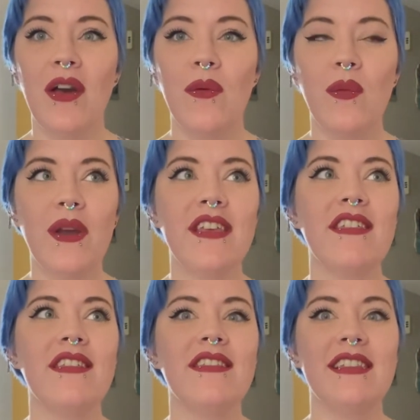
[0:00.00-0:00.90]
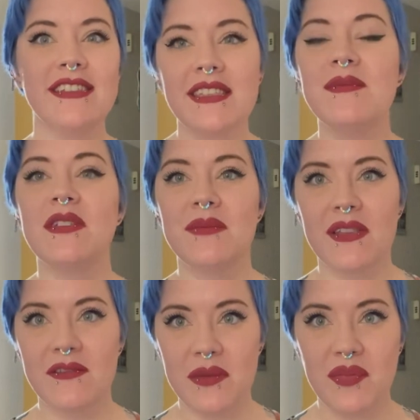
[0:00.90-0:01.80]
with the symptoms
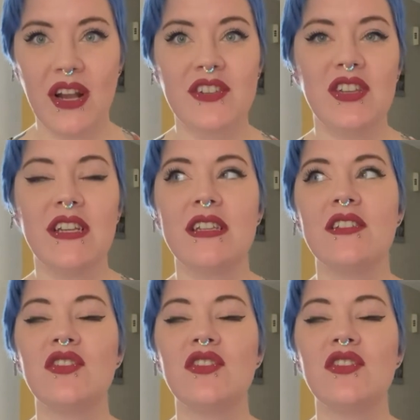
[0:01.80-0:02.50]
of depression.